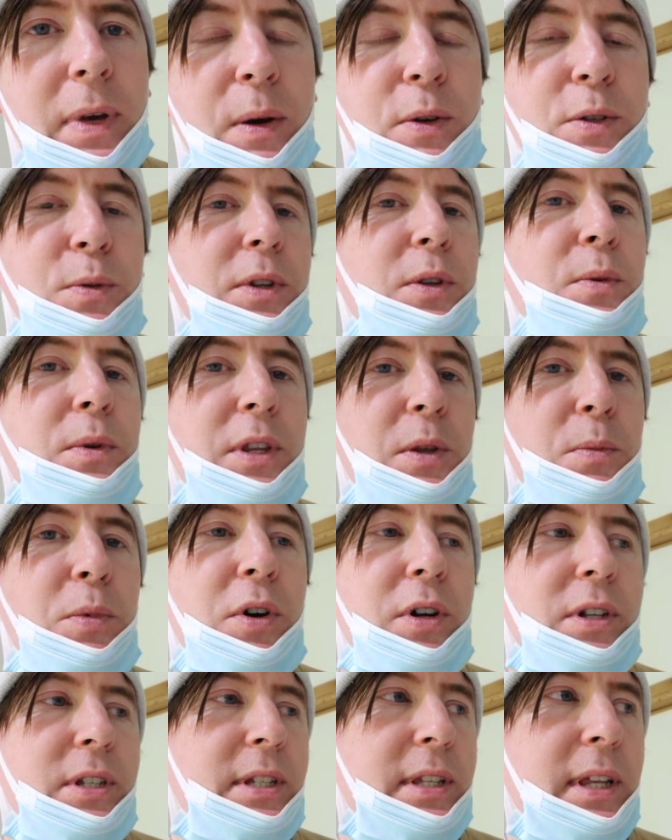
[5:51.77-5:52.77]
I was with her when they
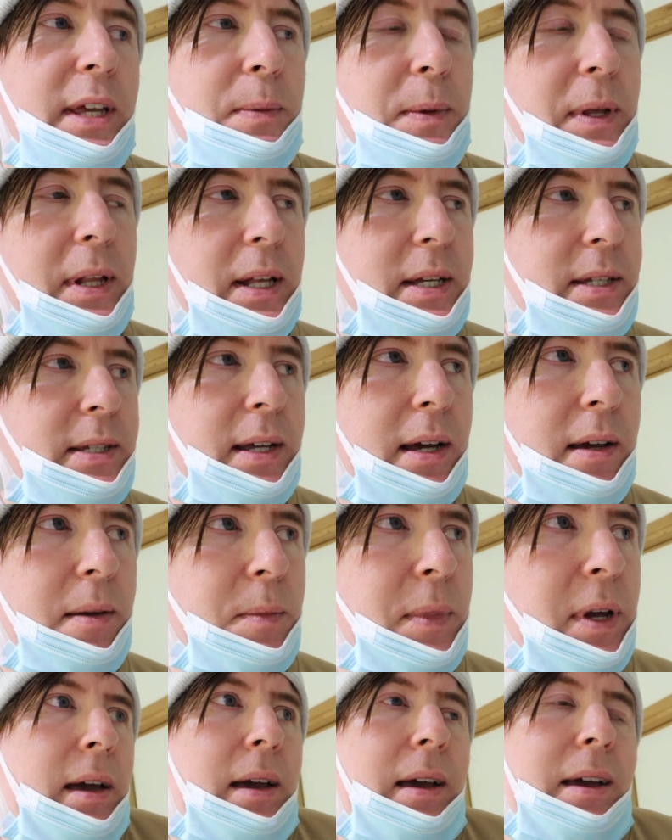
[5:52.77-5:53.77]
put her to sleep like last time.